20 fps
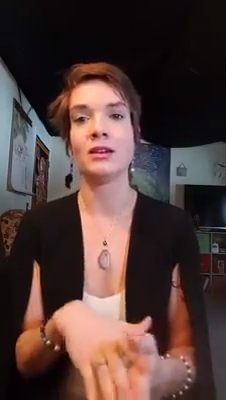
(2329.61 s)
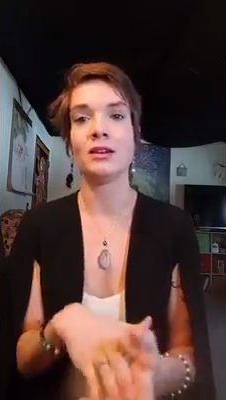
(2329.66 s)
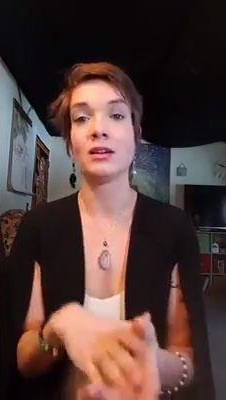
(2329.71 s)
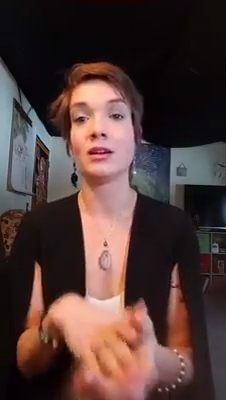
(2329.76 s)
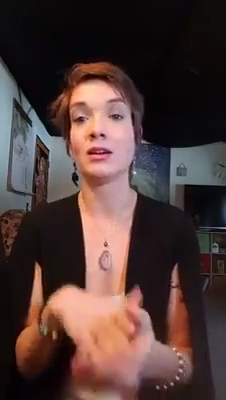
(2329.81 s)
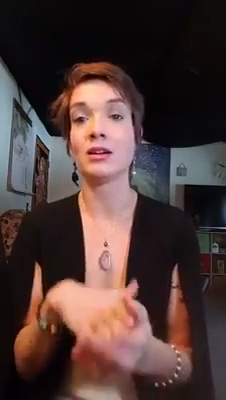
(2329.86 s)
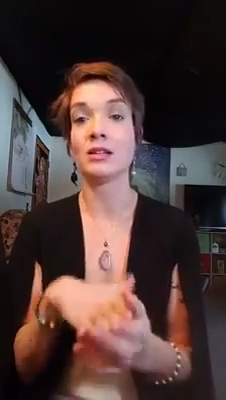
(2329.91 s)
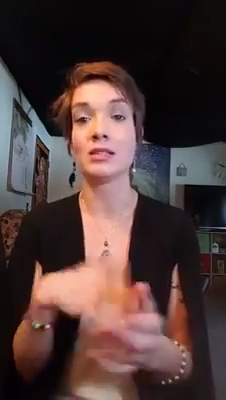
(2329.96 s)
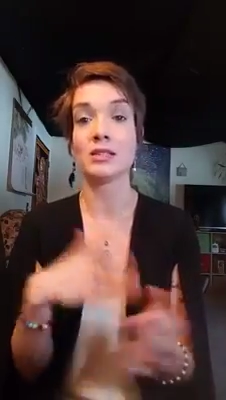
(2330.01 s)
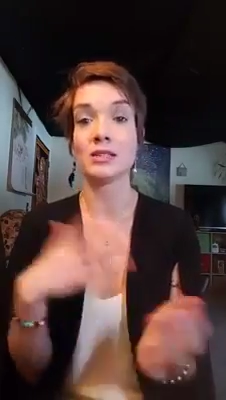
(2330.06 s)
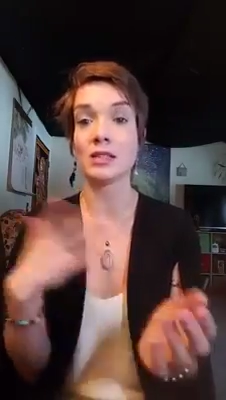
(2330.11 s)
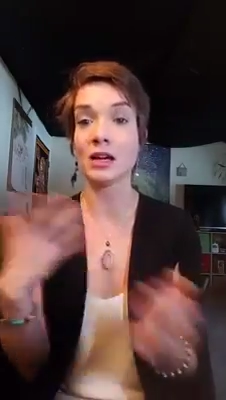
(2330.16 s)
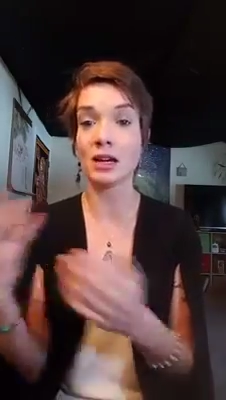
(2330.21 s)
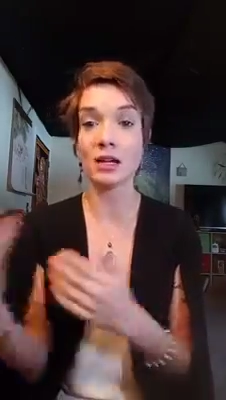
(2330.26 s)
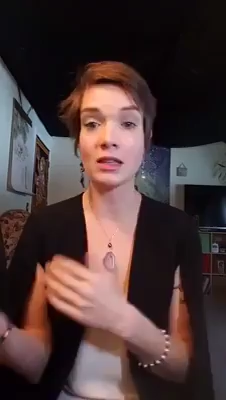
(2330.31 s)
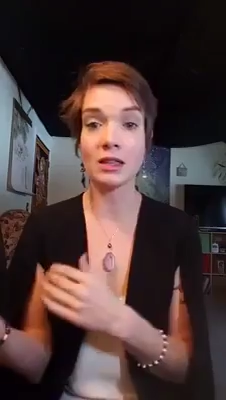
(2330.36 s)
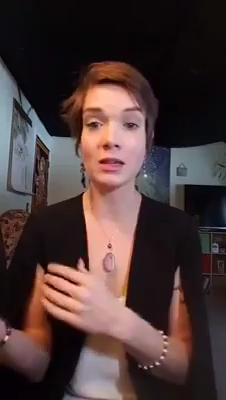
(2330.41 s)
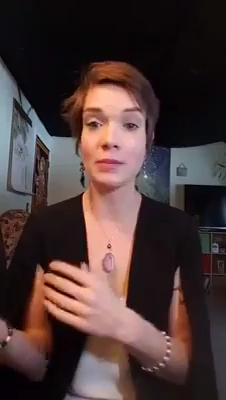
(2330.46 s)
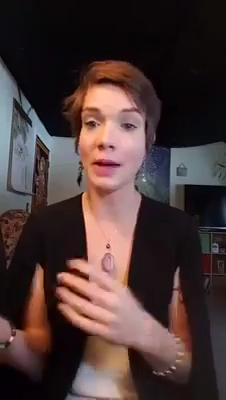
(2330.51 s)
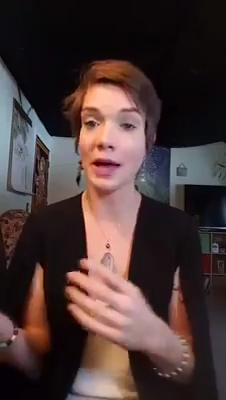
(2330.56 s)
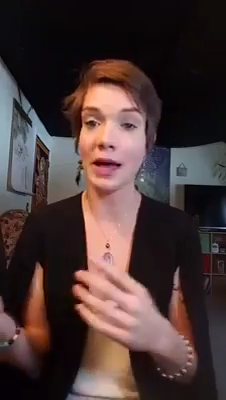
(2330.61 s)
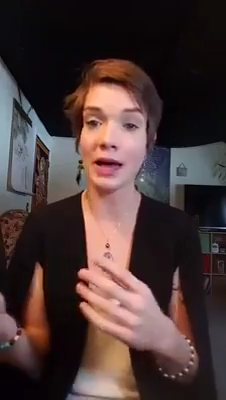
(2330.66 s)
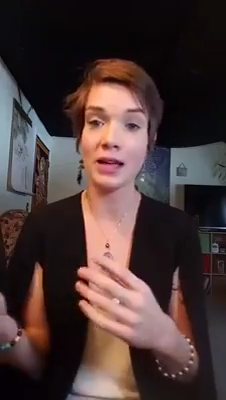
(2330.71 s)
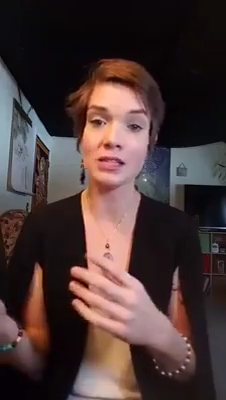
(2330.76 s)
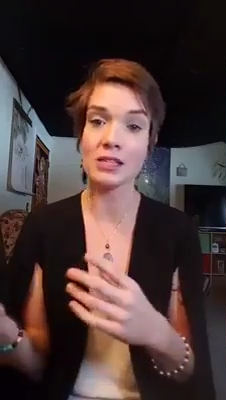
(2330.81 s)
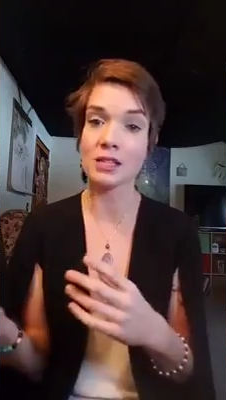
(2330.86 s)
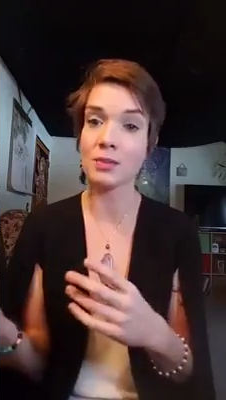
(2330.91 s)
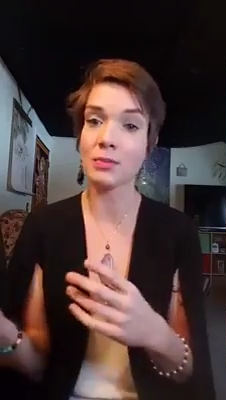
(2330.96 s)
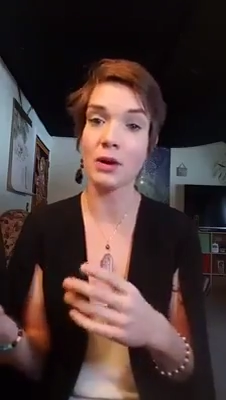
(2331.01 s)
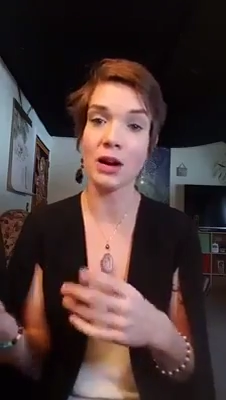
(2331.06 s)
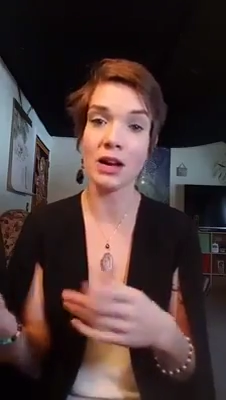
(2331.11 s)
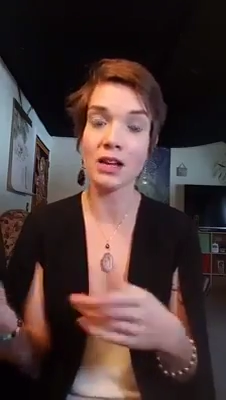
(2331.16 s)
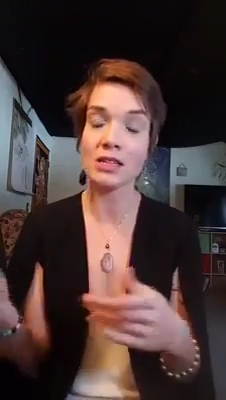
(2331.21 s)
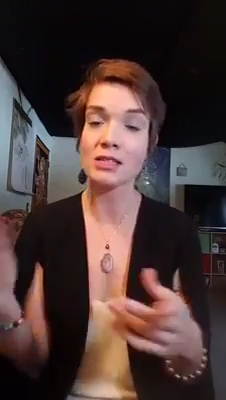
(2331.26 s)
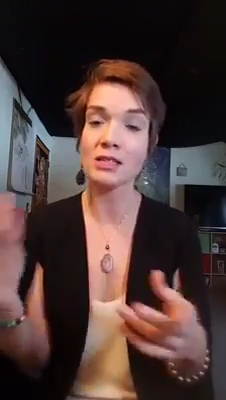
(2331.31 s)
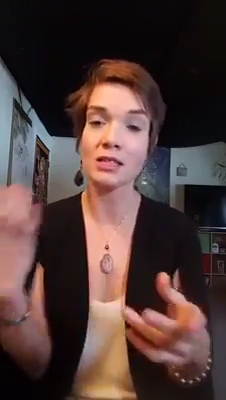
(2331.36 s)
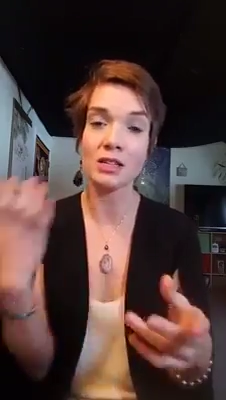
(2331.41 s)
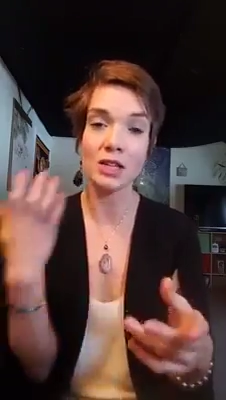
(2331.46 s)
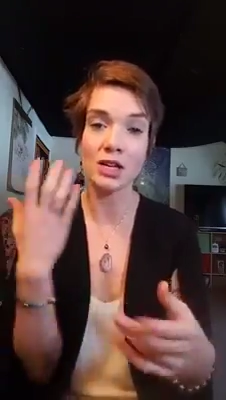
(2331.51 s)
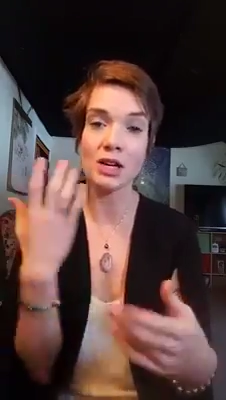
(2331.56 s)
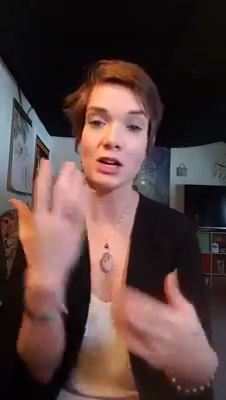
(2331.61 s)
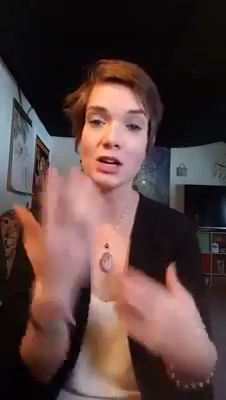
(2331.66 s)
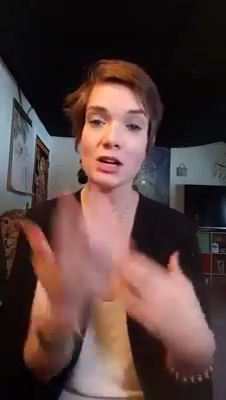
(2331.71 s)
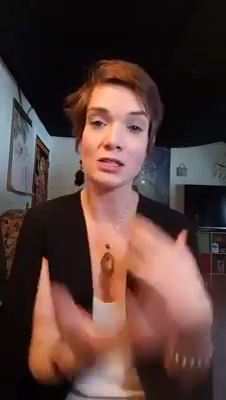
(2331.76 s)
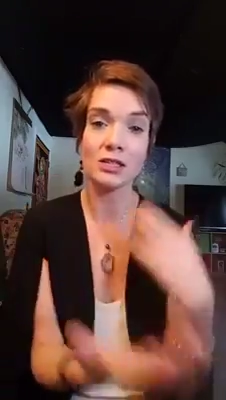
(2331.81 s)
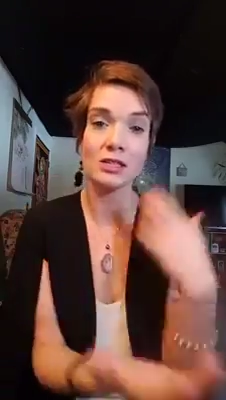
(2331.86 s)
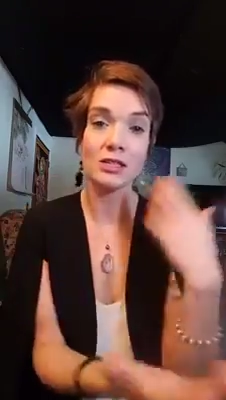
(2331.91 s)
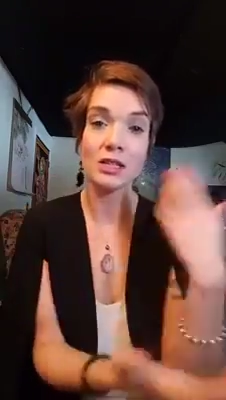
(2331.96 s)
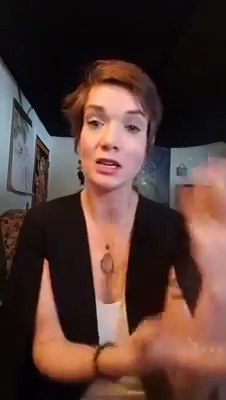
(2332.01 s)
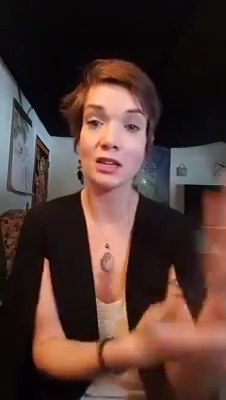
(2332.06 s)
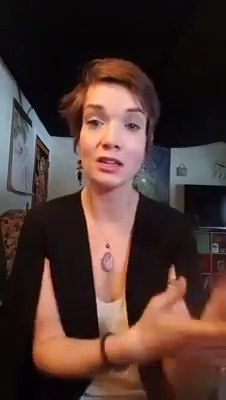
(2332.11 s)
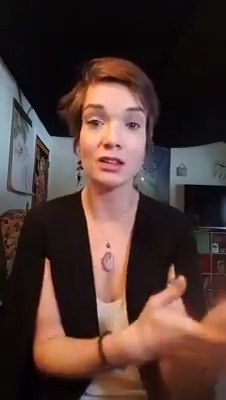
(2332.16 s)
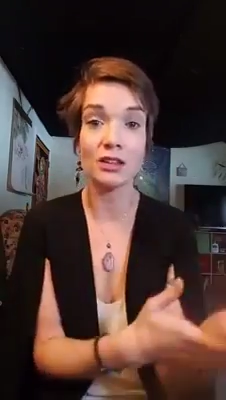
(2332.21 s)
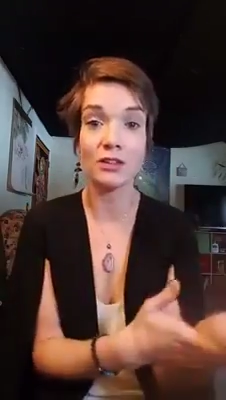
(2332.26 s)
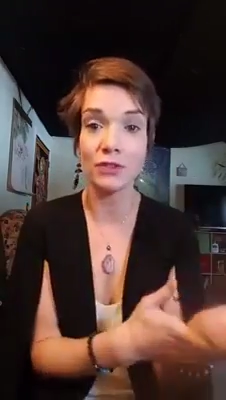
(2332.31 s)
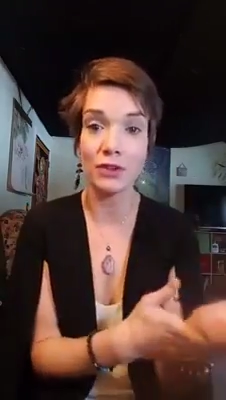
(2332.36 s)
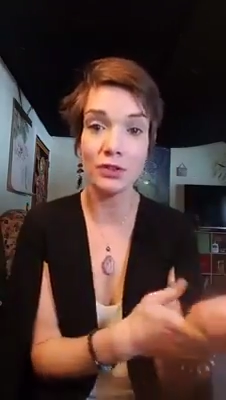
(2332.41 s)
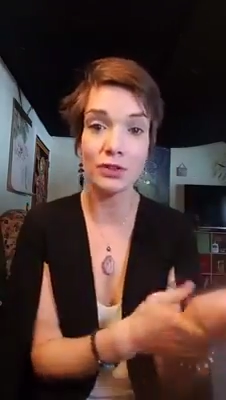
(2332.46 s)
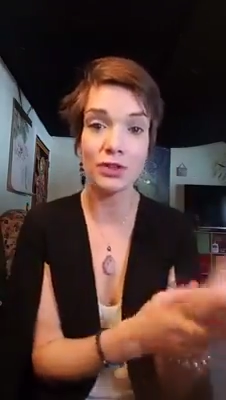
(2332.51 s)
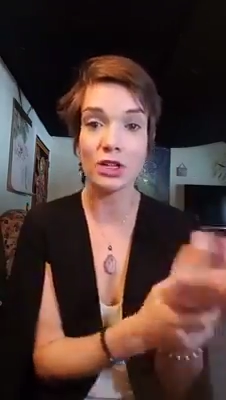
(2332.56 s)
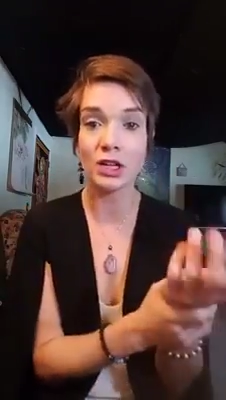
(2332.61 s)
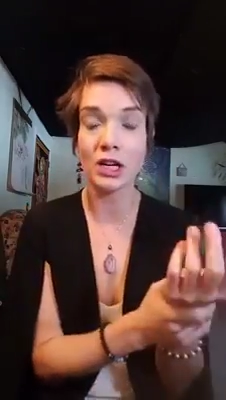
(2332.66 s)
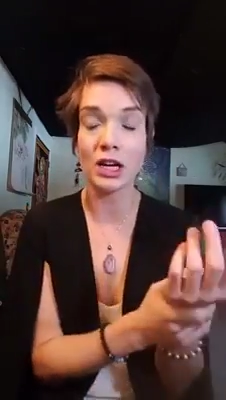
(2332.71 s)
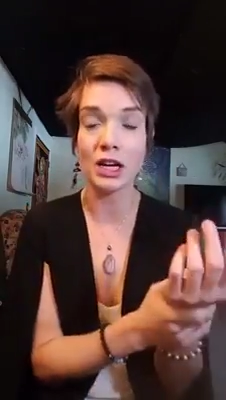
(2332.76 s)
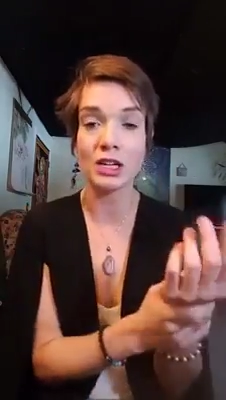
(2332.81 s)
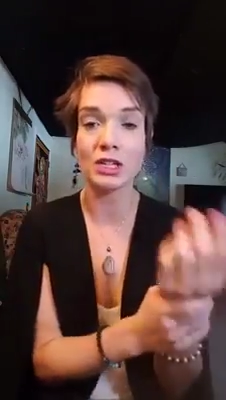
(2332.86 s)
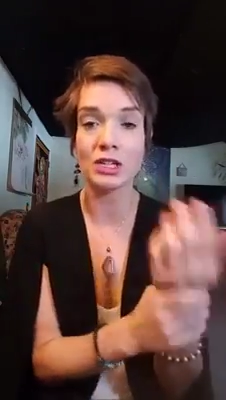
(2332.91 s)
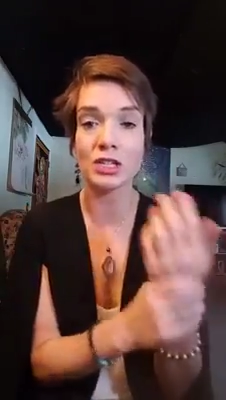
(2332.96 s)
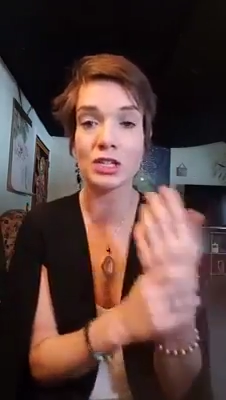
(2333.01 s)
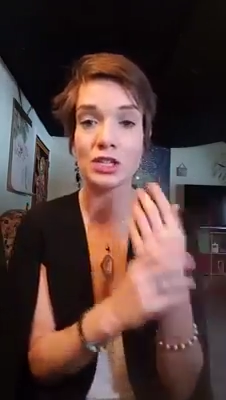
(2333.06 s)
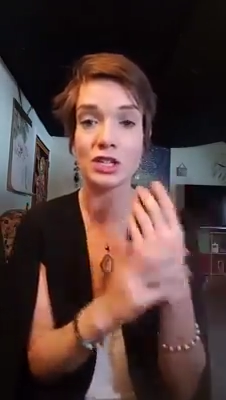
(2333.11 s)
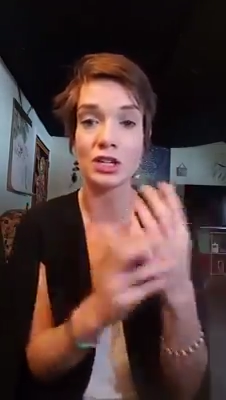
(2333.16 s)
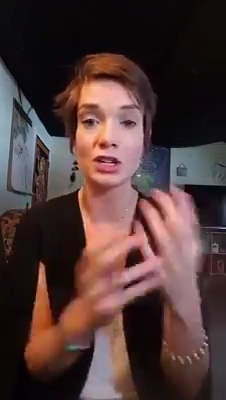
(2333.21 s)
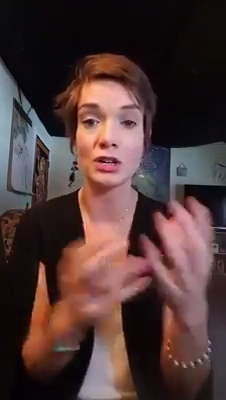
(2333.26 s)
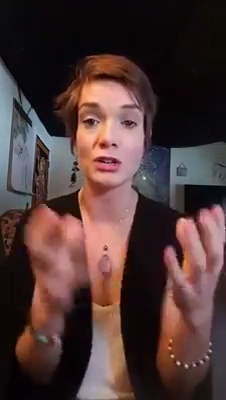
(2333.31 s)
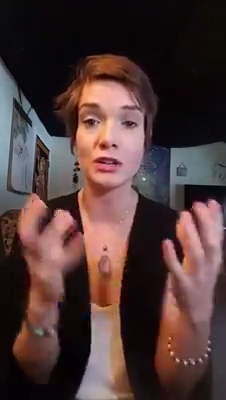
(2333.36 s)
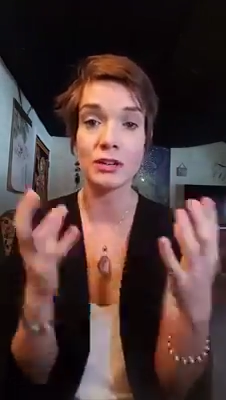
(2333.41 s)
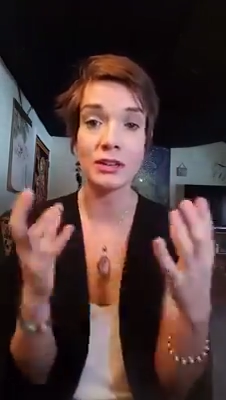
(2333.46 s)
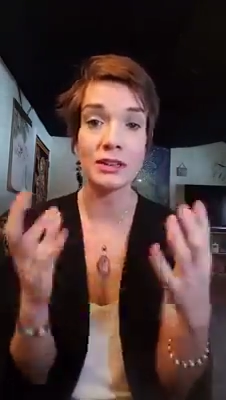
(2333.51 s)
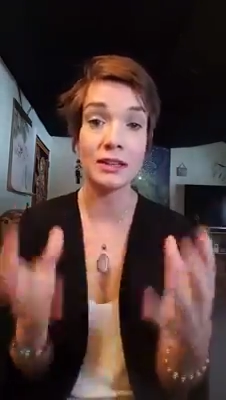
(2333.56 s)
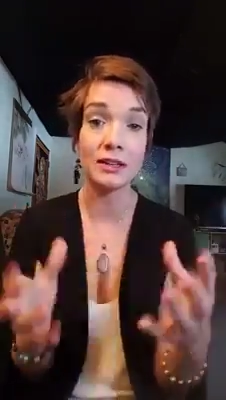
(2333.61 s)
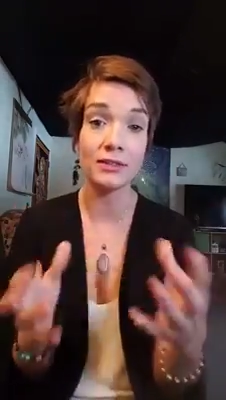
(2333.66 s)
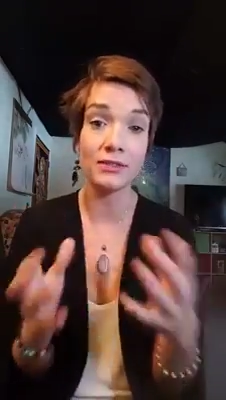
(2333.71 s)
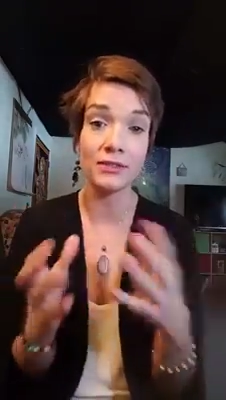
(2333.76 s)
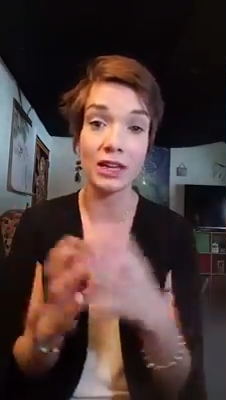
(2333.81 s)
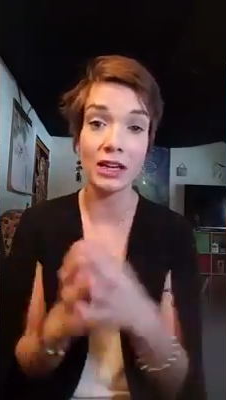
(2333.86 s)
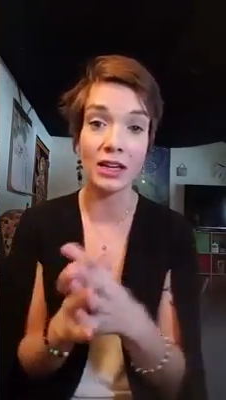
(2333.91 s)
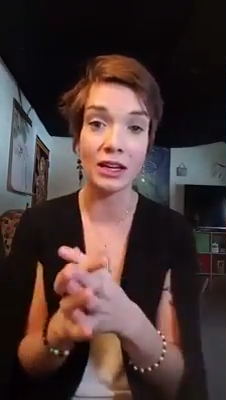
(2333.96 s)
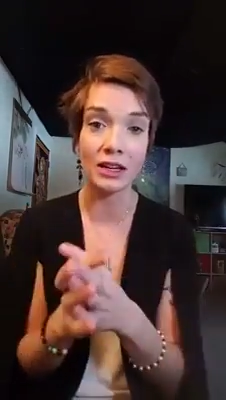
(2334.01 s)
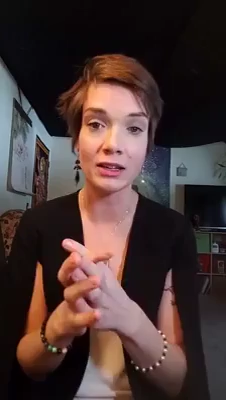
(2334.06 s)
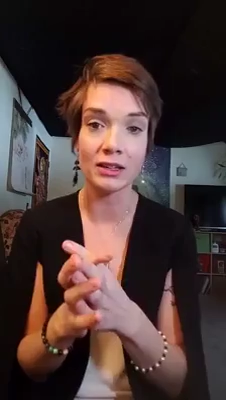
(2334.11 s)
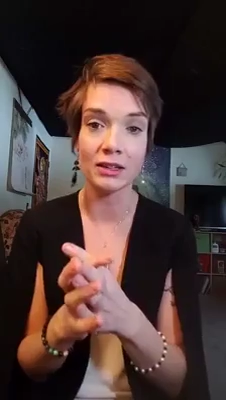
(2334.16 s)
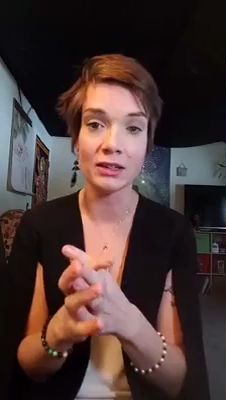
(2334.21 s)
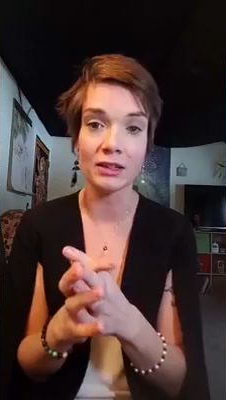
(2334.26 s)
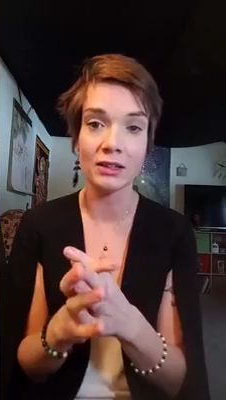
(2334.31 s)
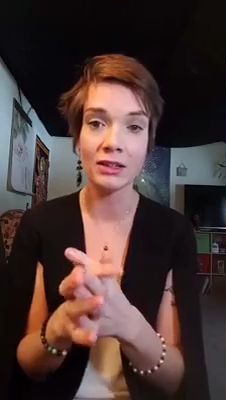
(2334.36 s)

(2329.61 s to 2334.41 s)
You're not stuck in the past depressed, and you're not stuck in the future anxious. You're living,